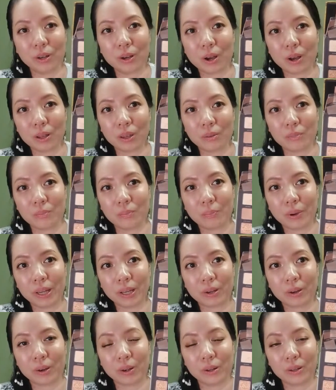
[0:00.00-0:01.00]
Column by
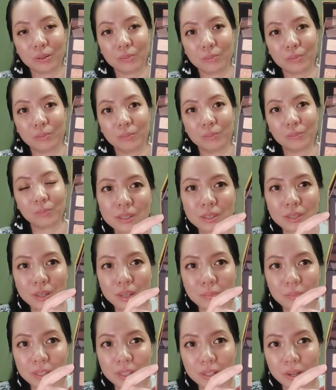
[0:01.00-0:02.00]
column. So
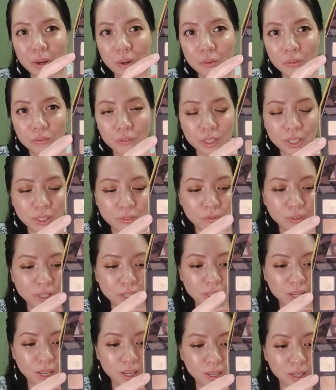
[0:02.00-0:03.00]
let me start off with this
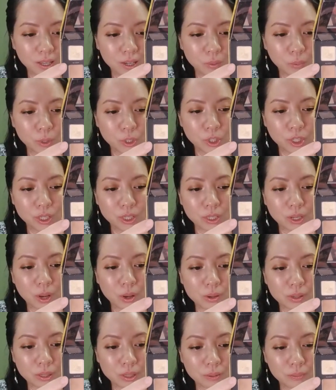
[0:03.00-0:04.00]
first color, which is
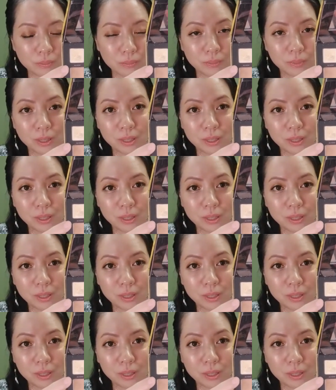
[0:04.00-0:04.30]
awesome.